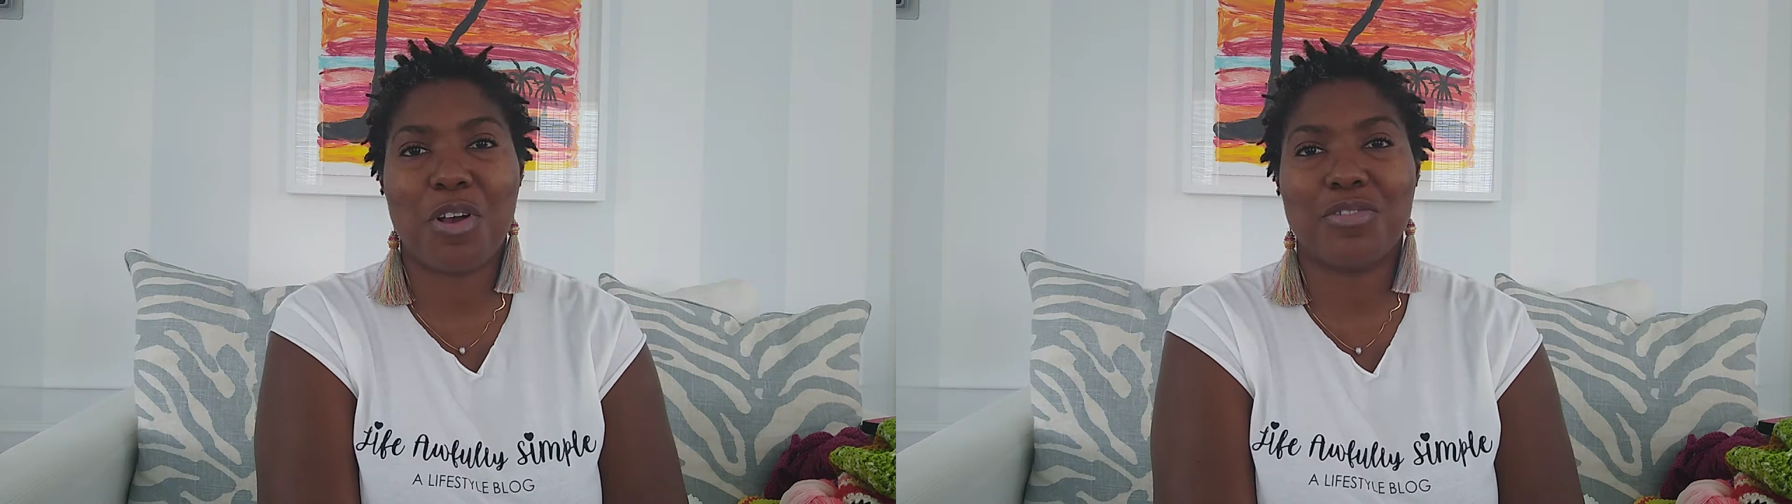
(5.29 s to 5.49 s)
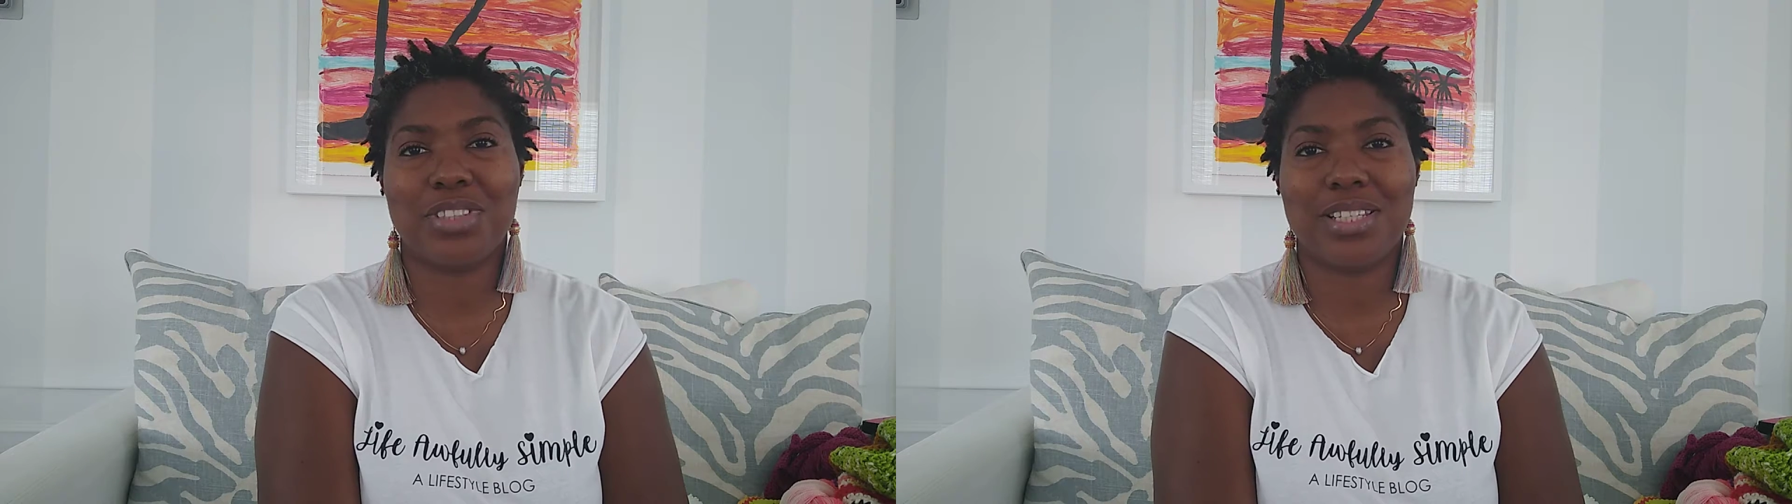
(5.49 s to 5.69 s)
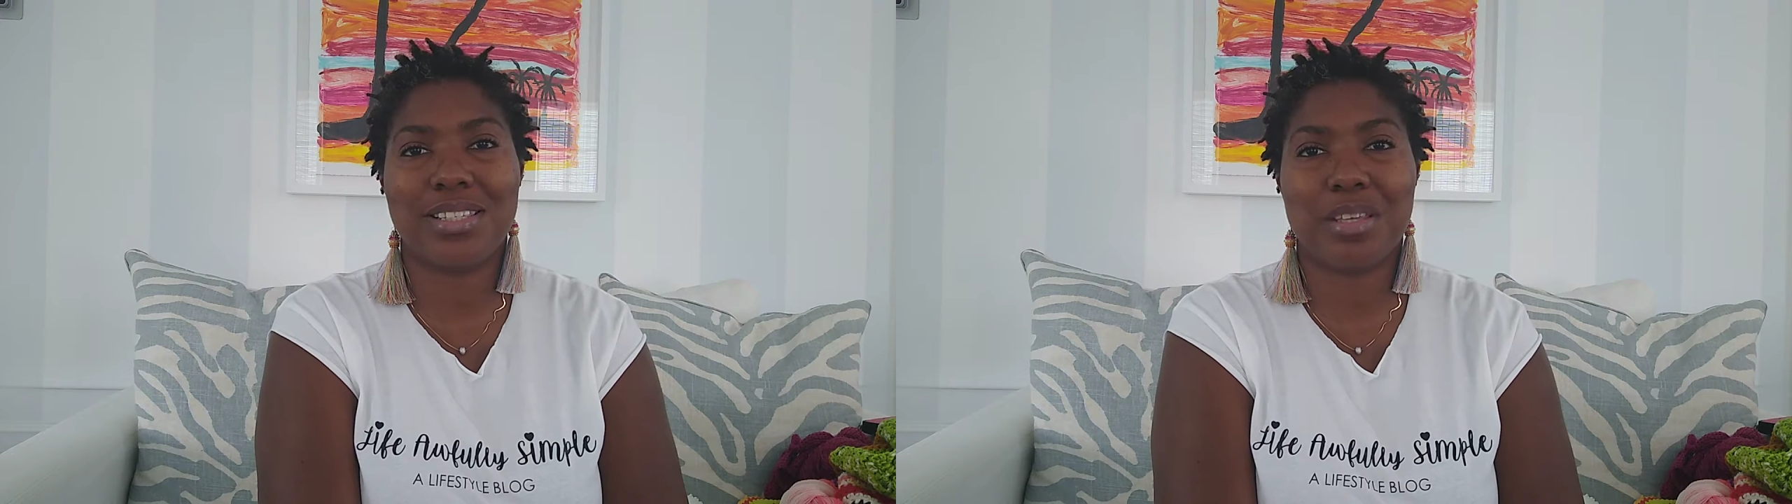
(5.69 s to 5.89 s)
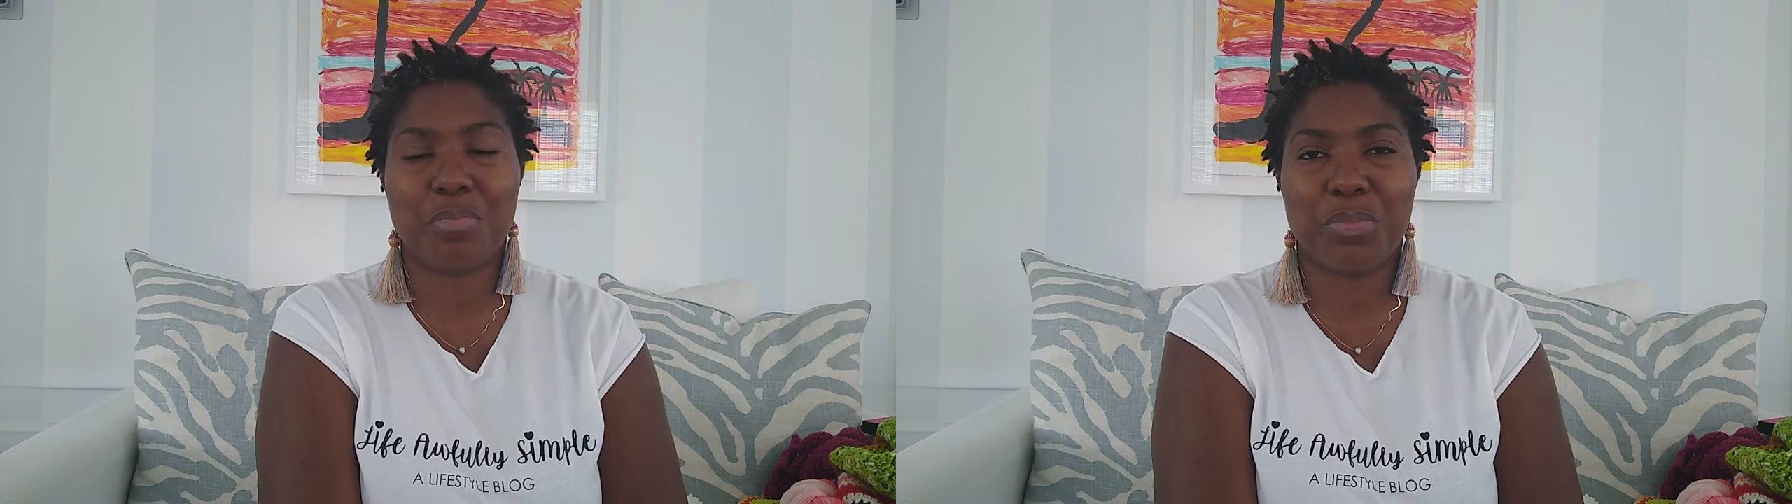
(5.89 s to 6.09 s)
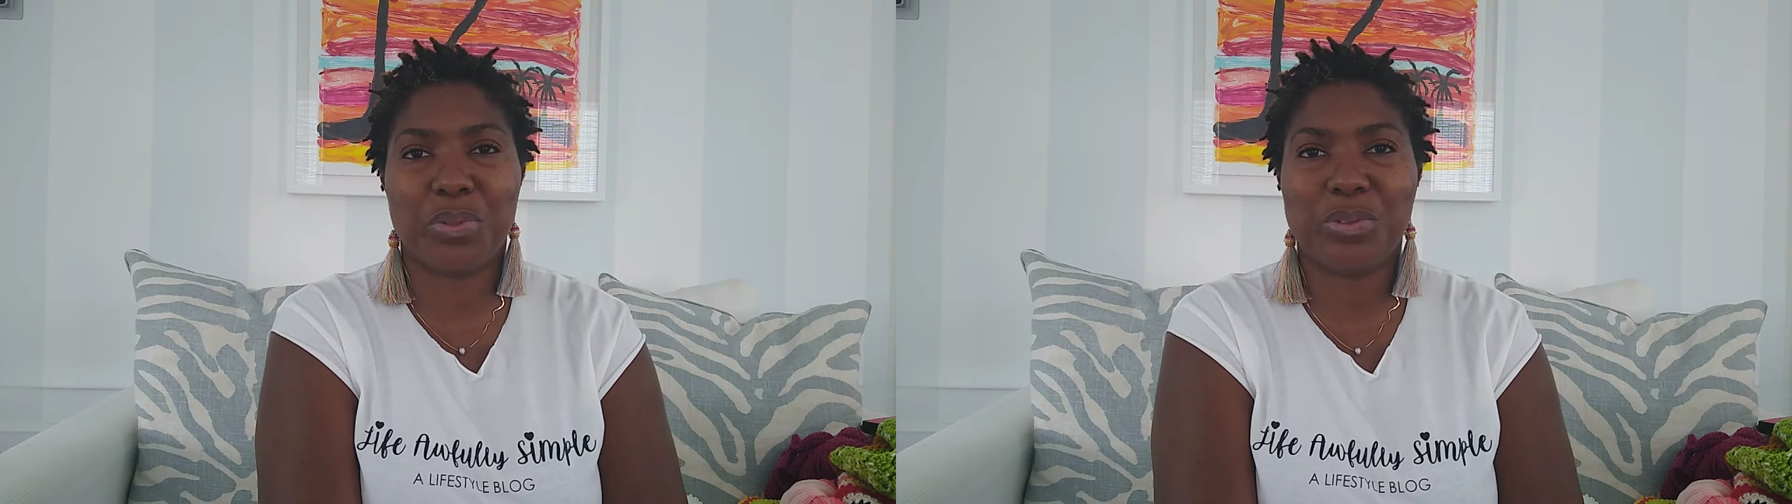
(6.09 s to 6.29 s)
Awfully
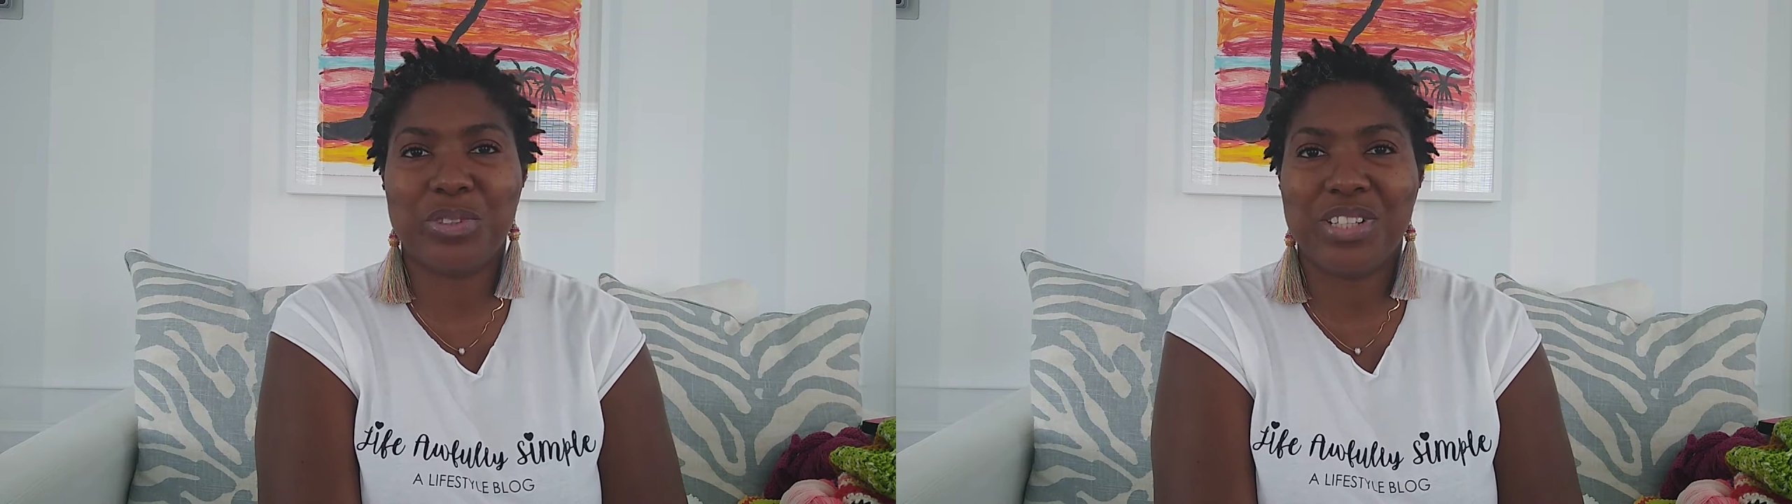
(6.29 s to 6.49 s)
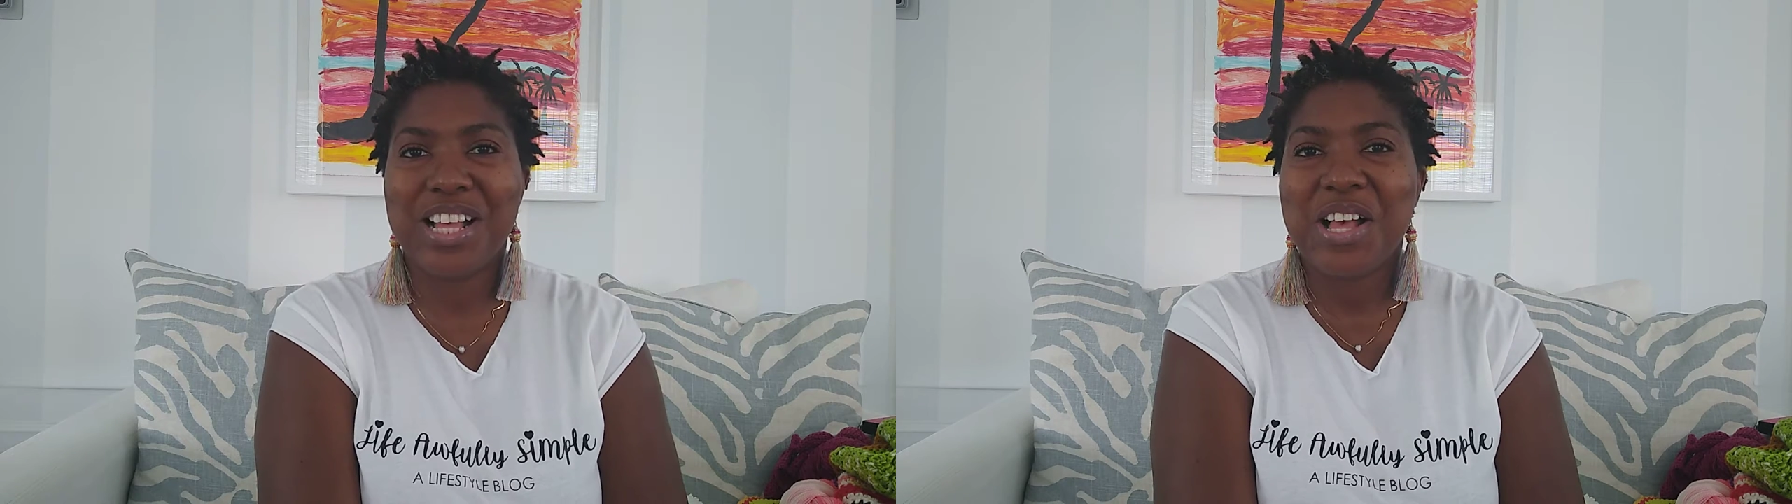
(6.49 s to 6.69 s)
Simple.